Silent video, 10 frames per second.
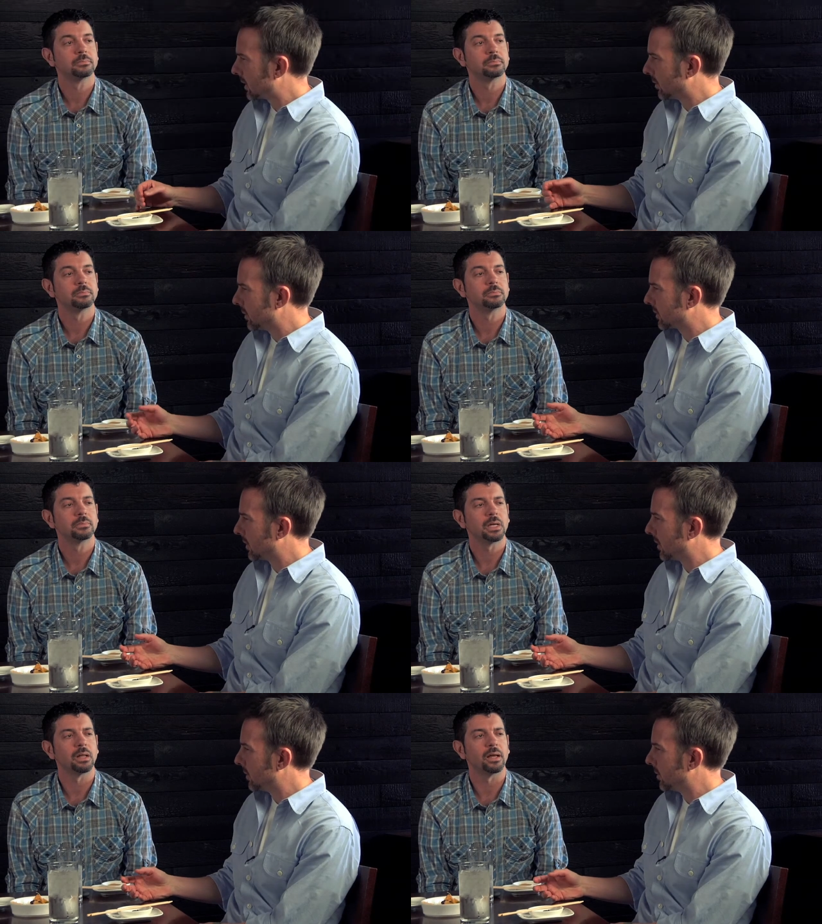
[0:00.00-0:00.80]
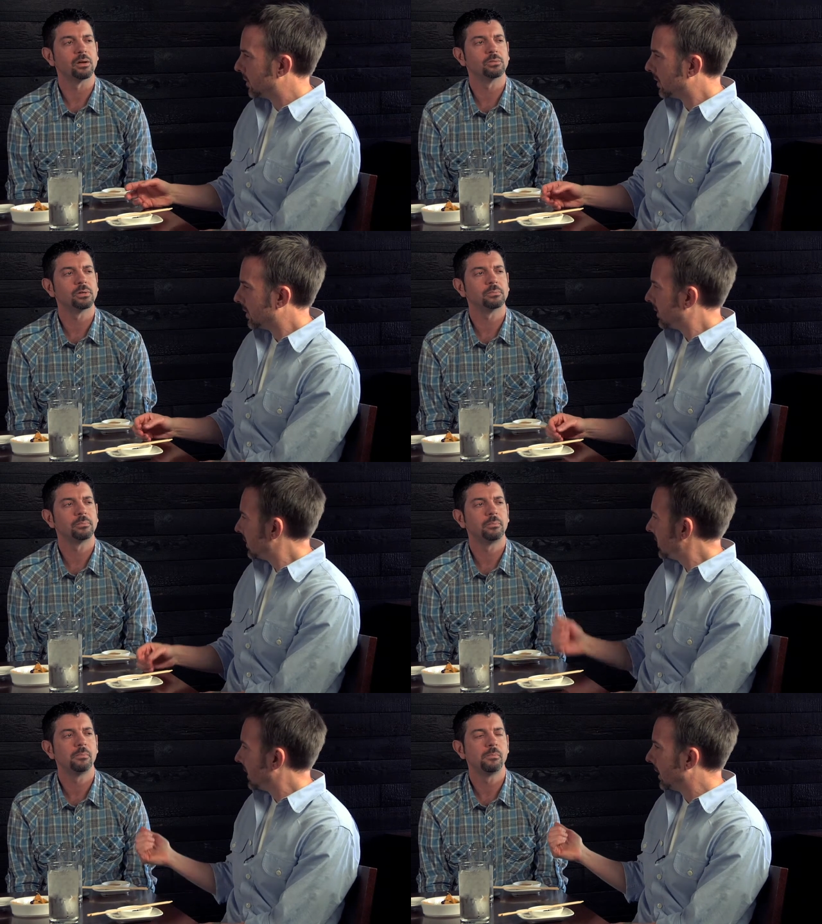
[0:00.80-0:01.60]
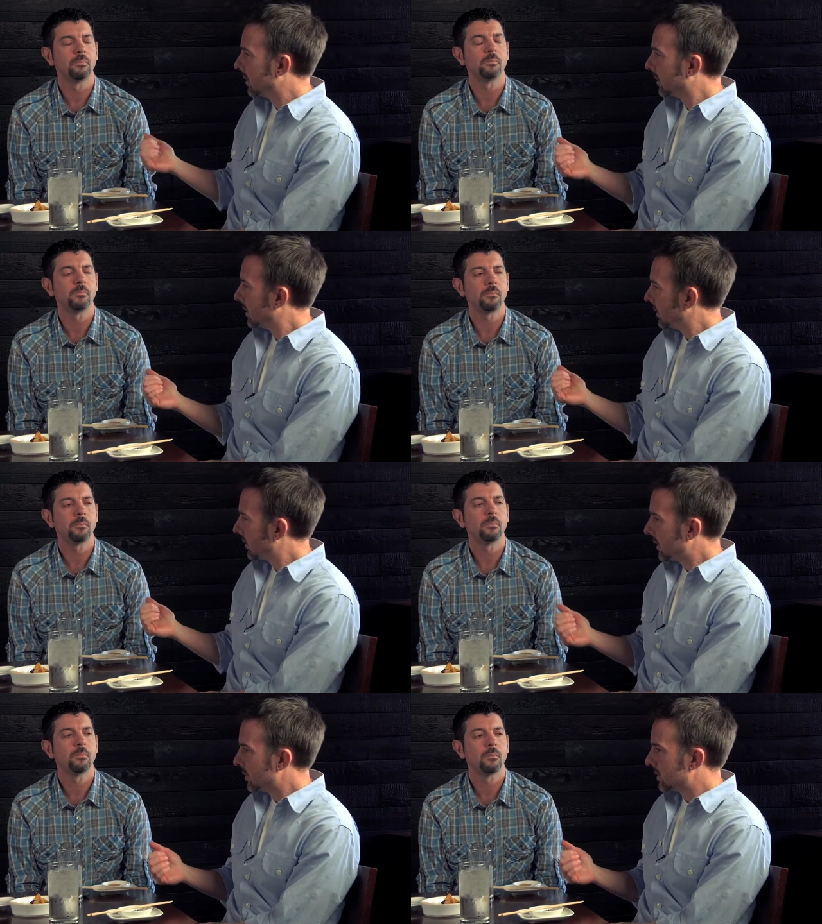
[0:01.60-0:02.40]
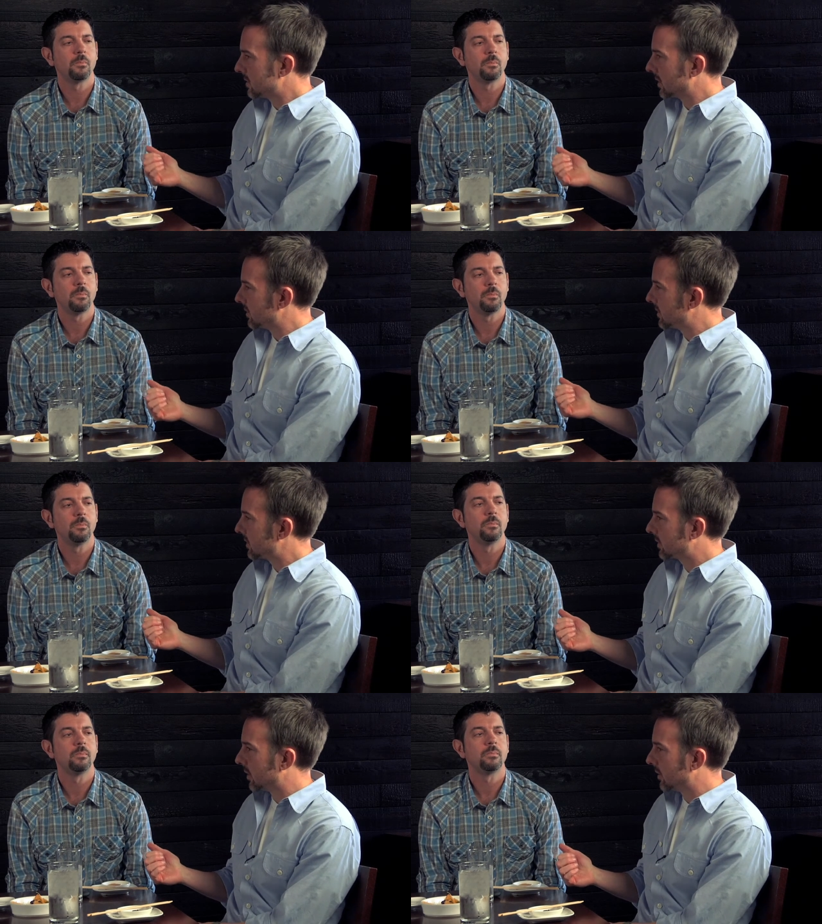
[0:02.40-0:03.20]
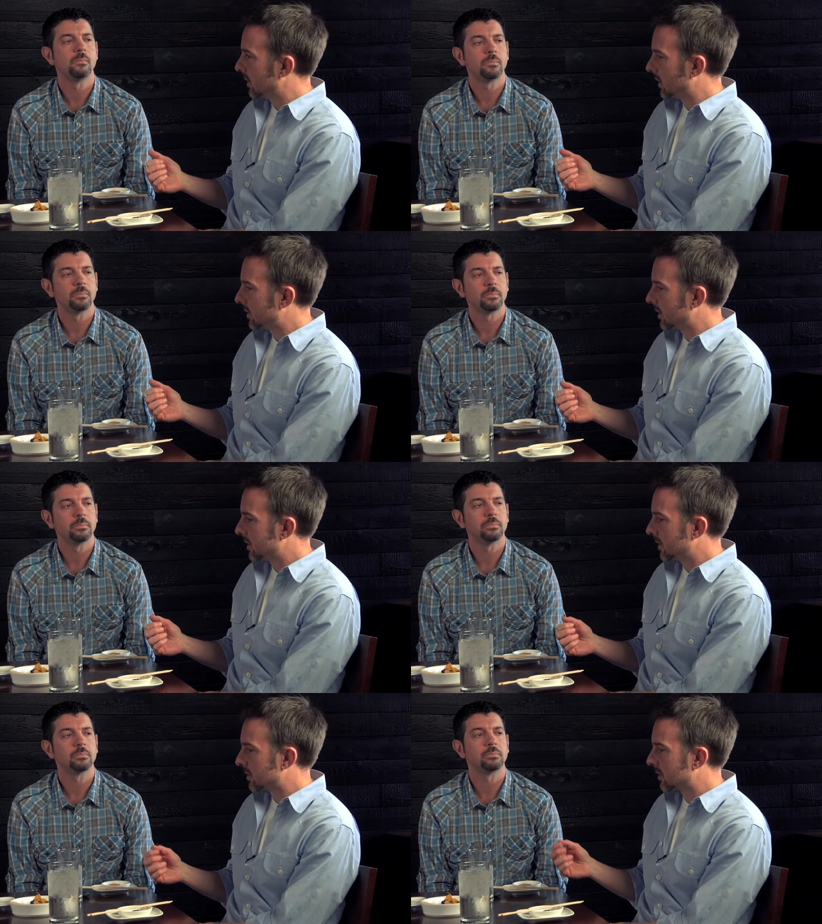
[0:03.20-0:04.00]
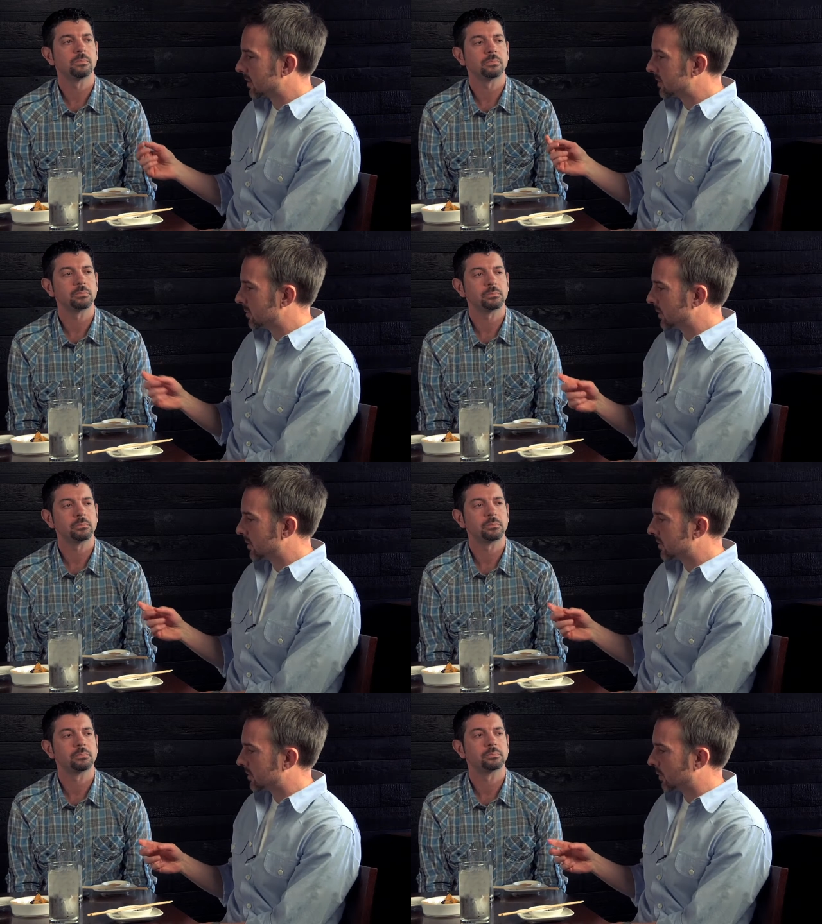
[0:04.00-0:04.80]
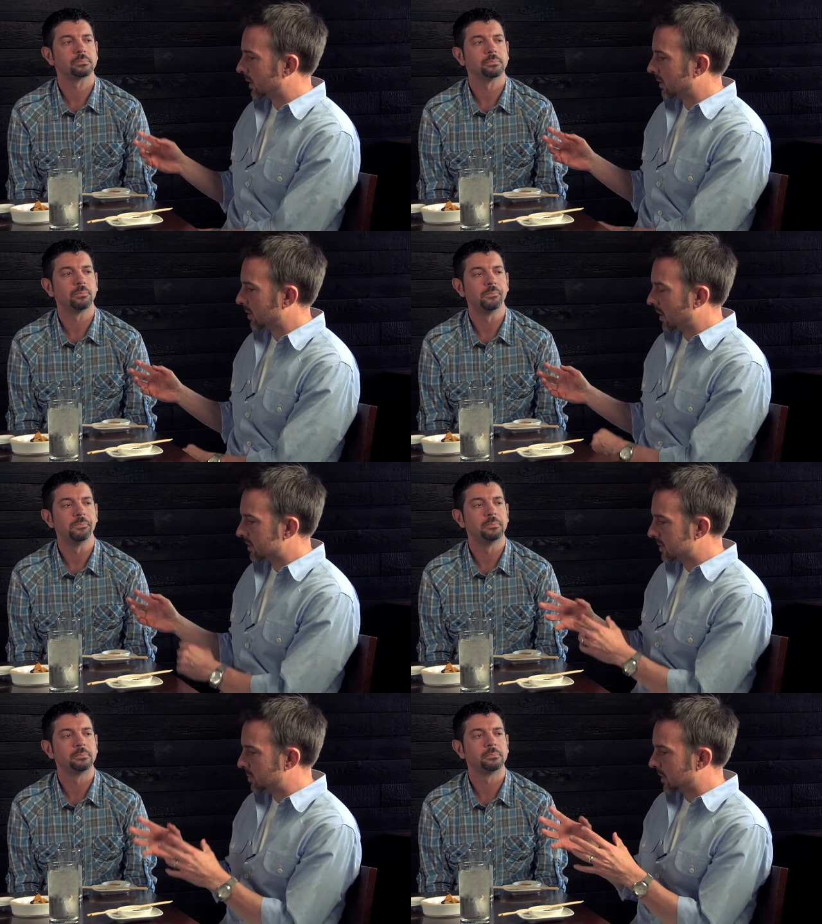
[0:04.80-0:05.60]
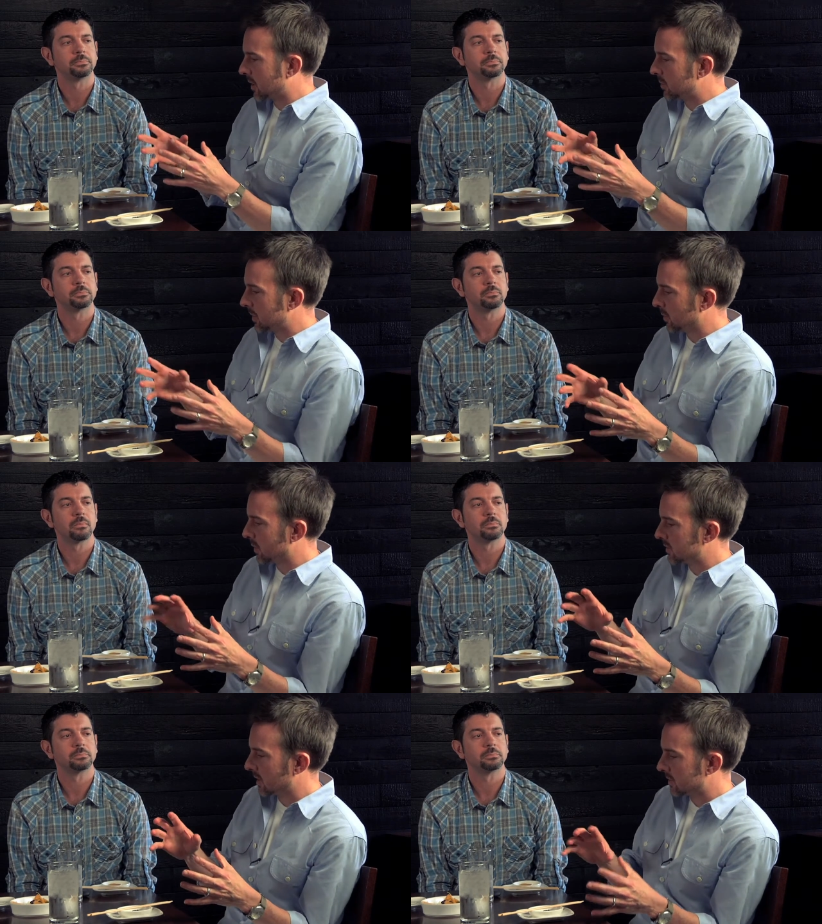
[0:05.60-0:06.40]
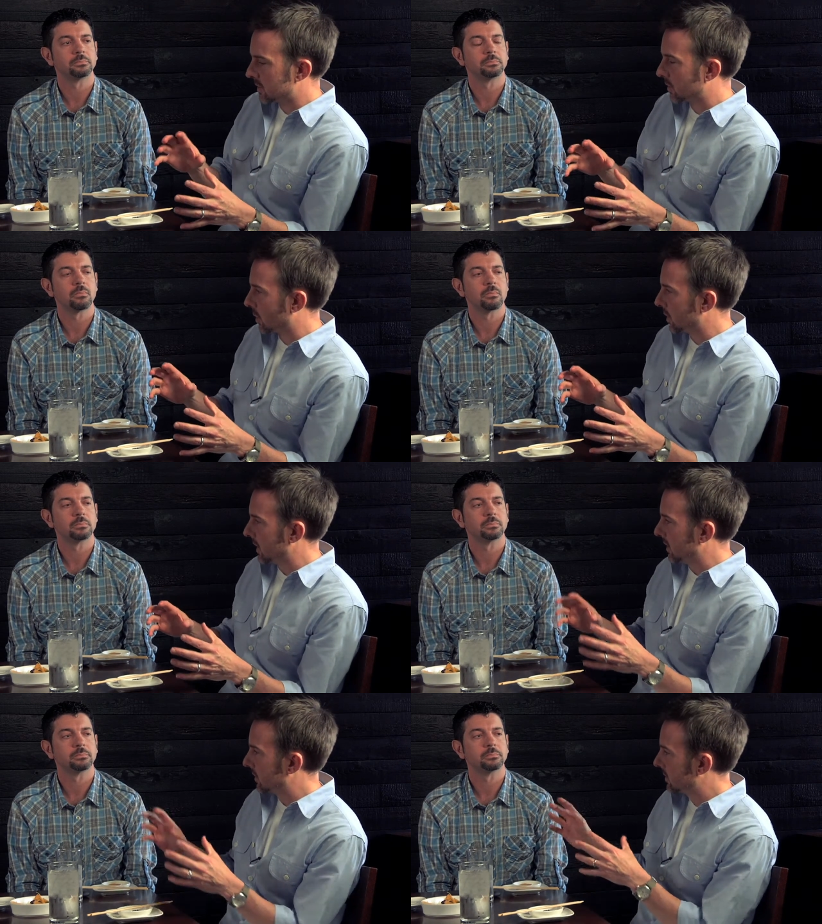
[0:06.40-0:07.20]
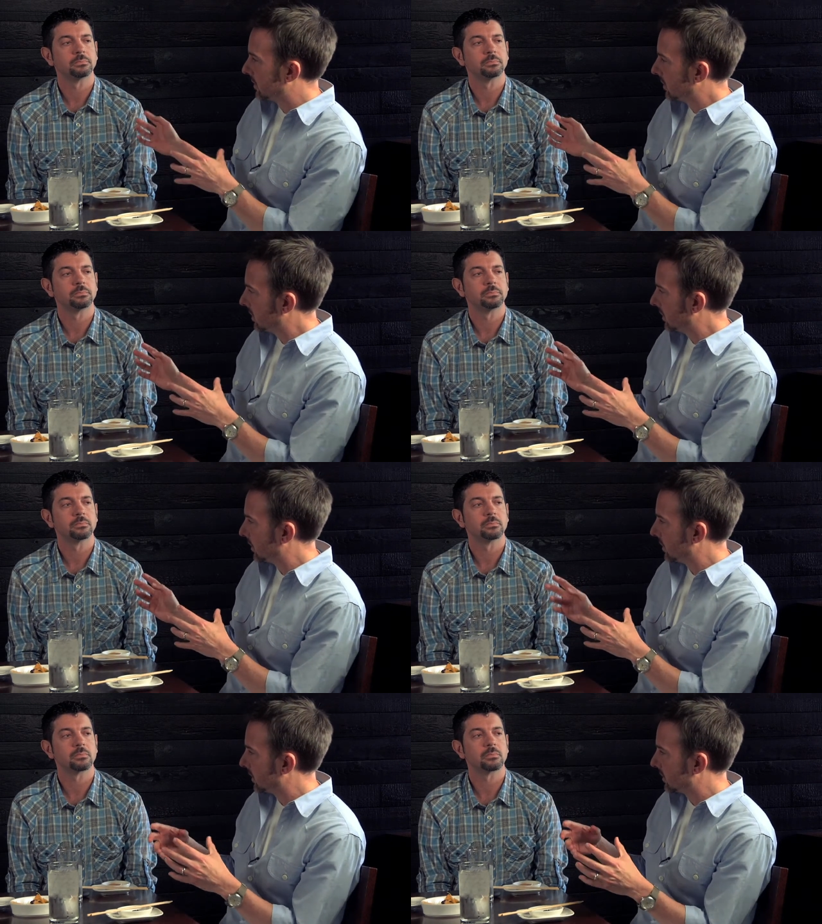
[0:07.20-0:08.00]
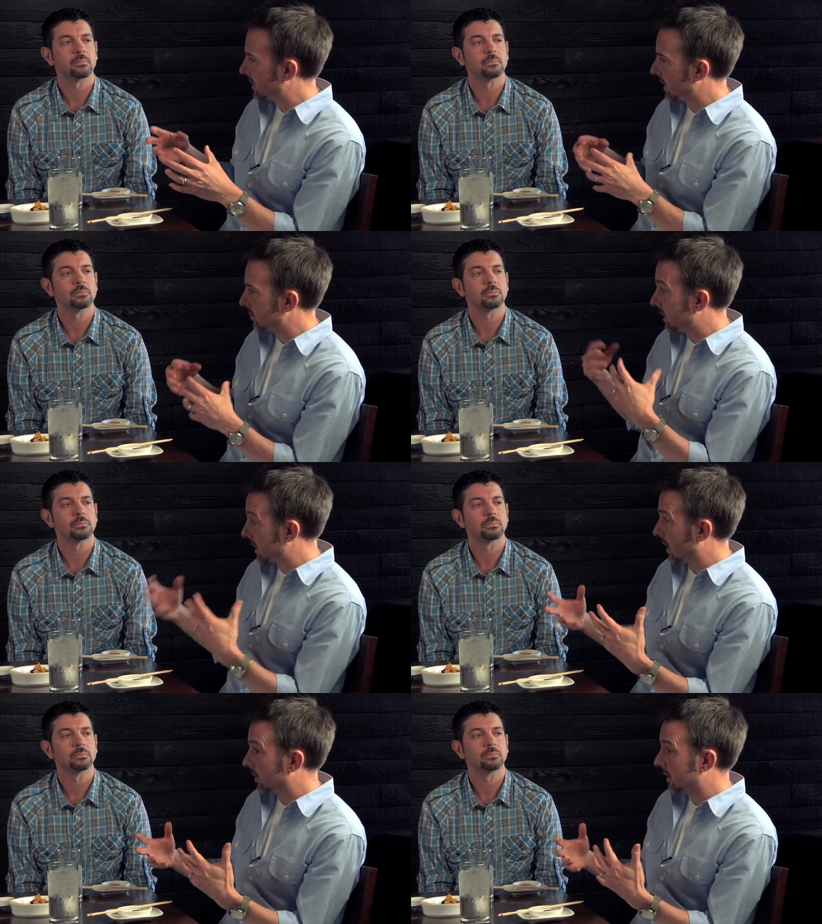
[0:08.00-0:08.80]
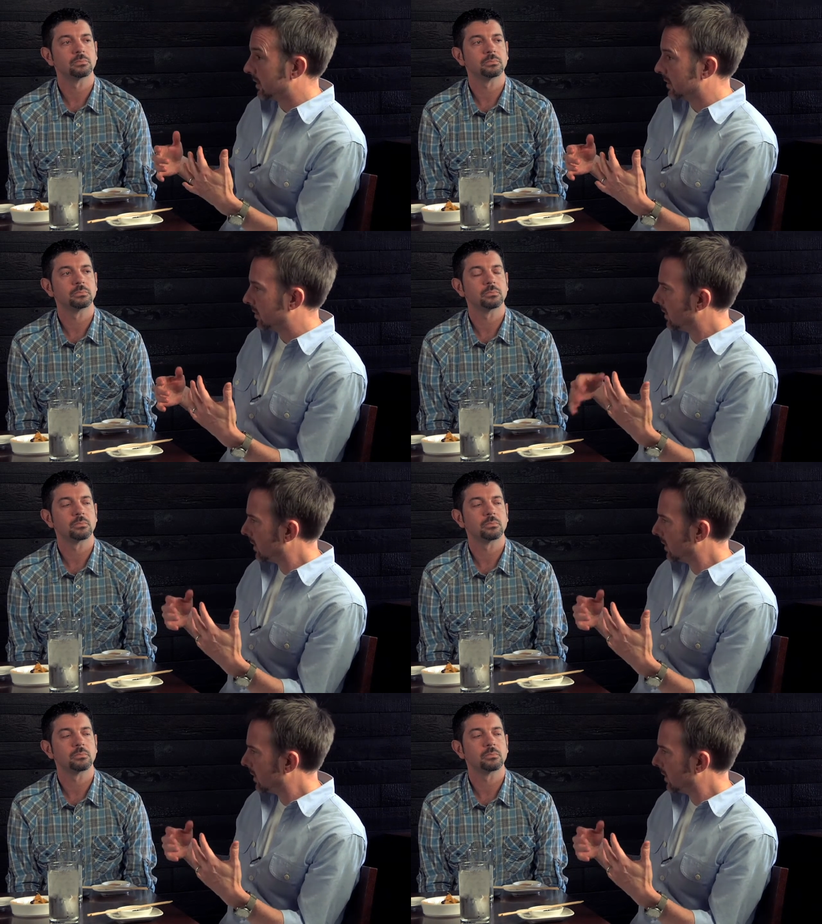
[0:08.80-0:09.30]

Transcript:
Speaker 1: can't remember what it's called. yeah, mm-hmm. he was in San Francisco, and I, I, think there's a lot of similarities of what Austin's becoming and what San Francisco already is. Mm-hmm. You know, whereas it's that mentality and